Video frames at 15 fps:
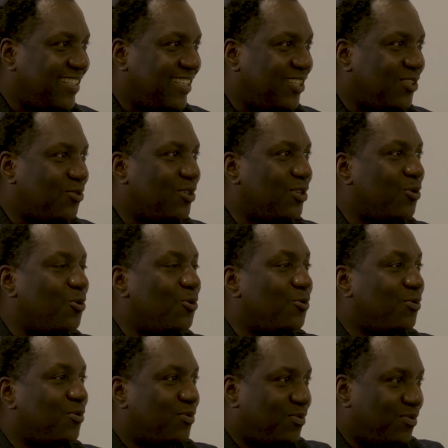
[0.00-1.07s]
into the
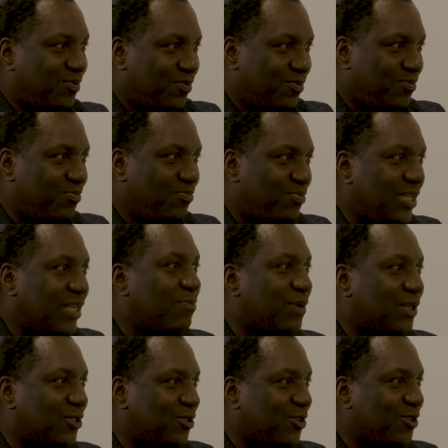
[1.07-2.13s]
whole big
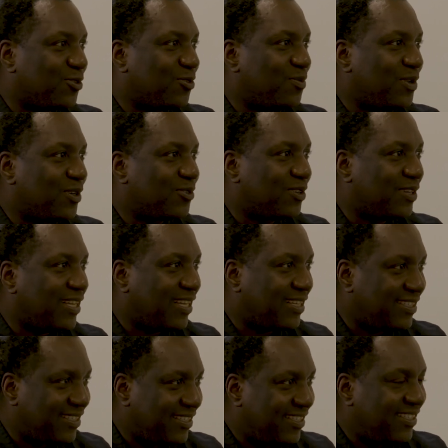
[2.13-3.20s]
picture to make sure
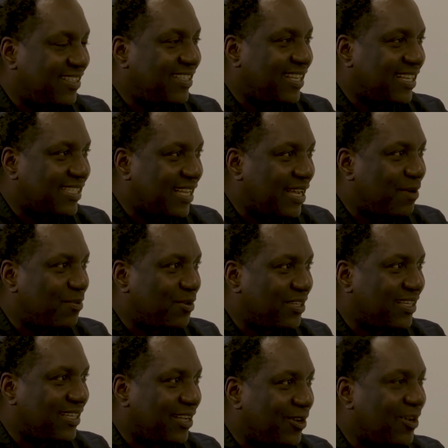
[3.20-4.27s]
that there's
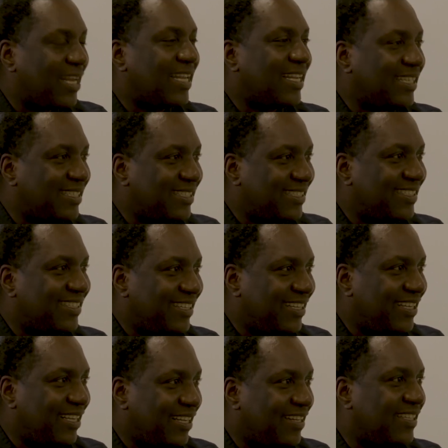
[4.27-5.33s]
harmony, or at least
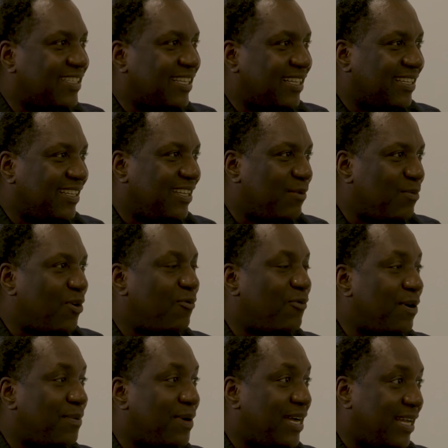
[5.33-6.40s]
a more
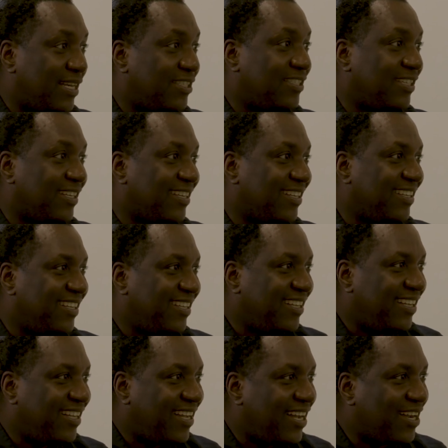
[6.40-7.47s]
firmer handshake
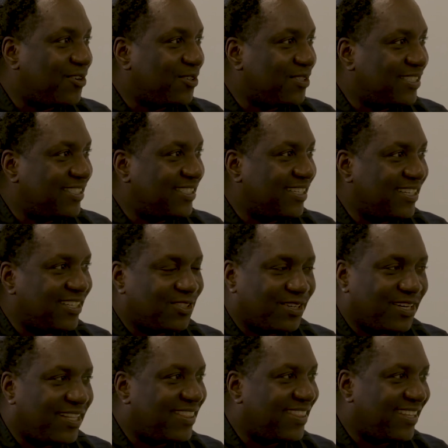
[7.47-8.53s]
across the
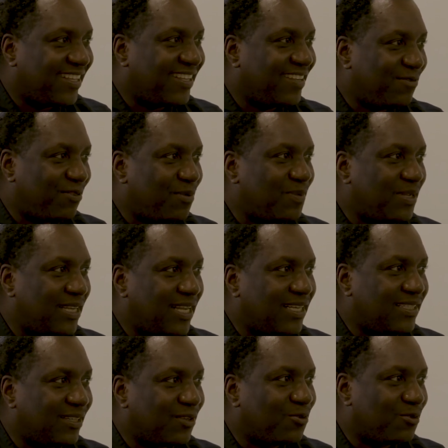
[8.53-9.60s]
generation." I think for me
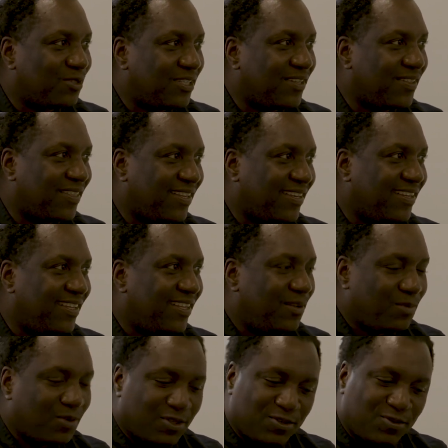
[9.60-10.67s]
that's a crucial thing,
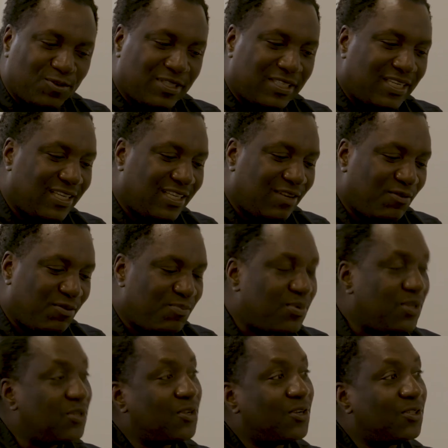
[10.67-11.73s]
because you see it even
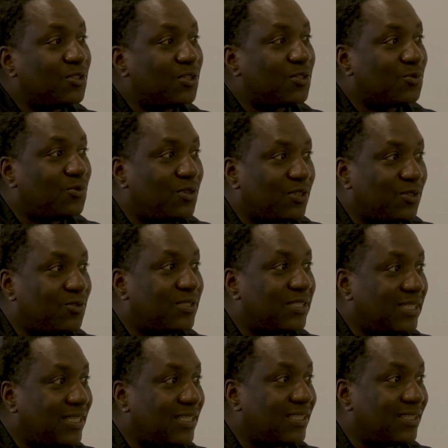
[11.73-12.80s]
beyond just work. You
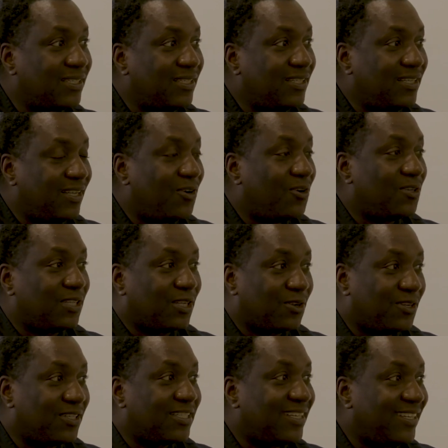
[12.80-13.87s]
see it on the
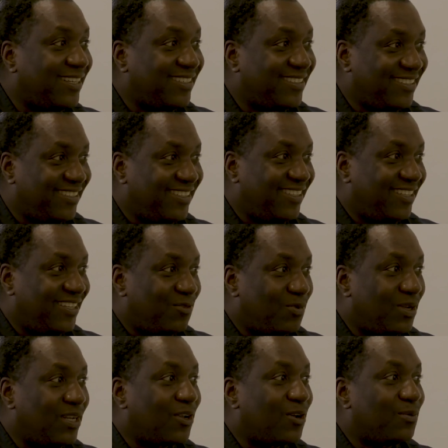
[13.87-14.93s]
continent
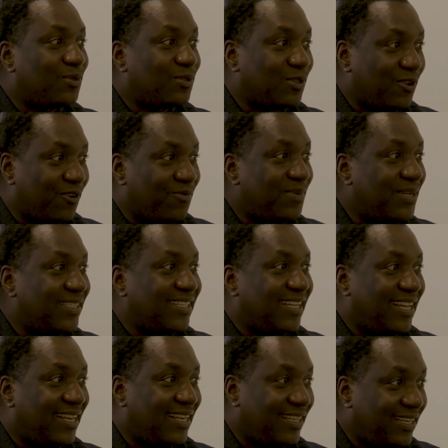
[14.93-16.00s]
when it comes to government
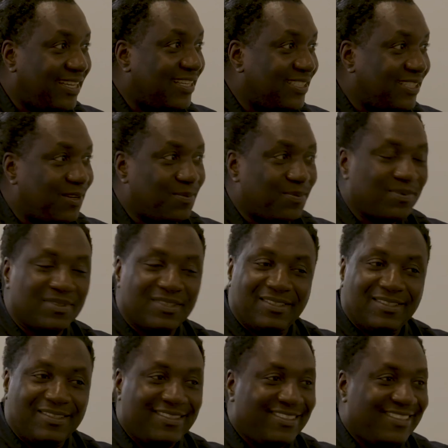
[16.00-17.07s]
and leadership.
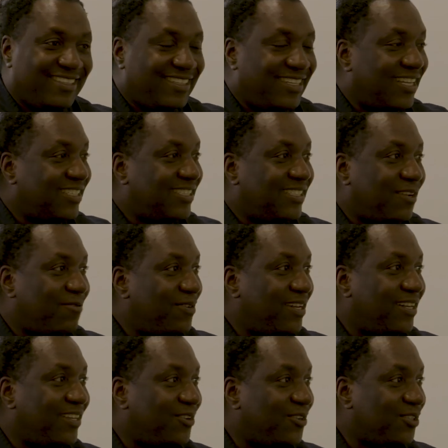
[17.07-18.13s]
They are
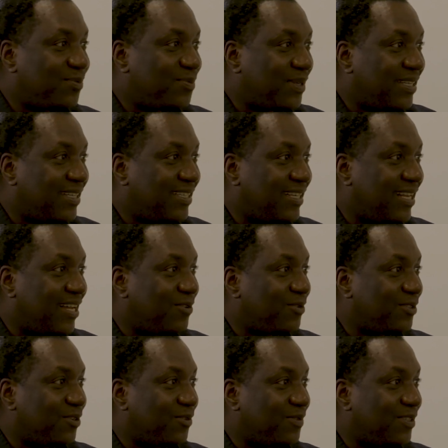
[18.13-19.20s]
definitely not speaking the
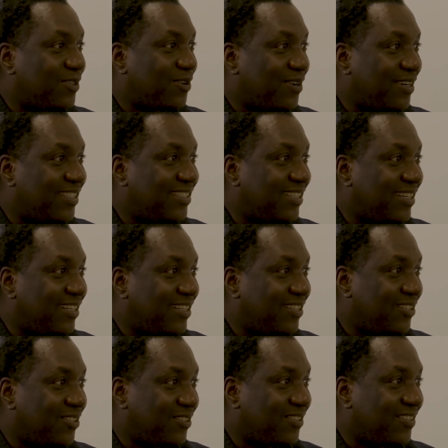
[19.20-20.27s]
language of this current
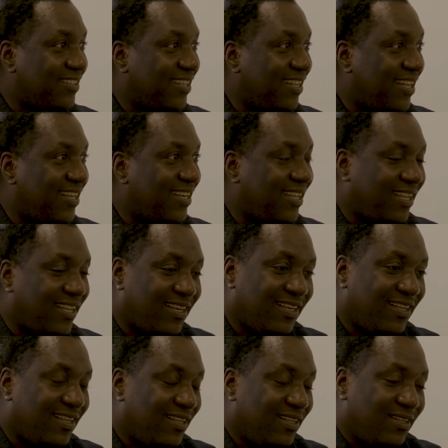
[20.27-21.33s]
generation. And
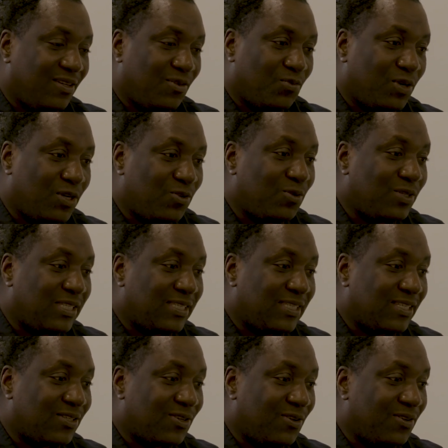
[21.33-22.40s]
then when you
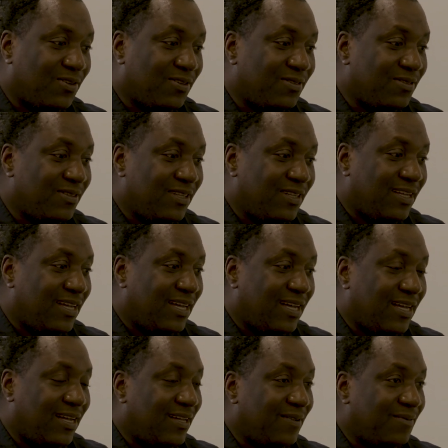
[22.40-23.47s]
insist on
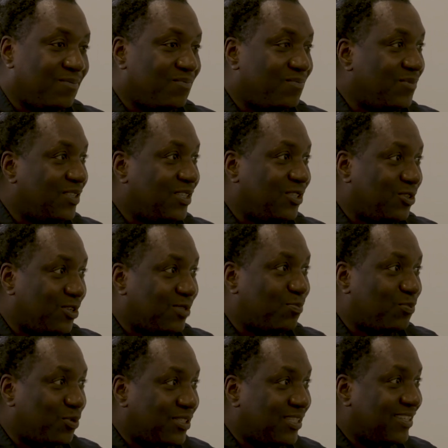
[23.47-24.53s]

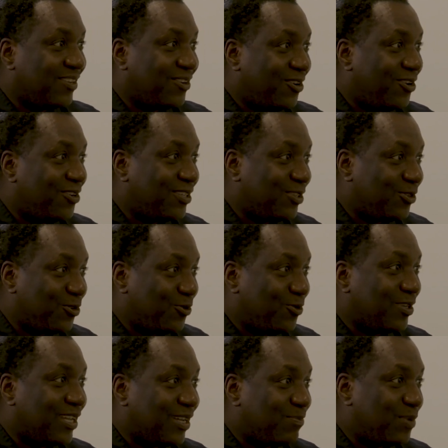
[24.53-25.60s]
just putting all the older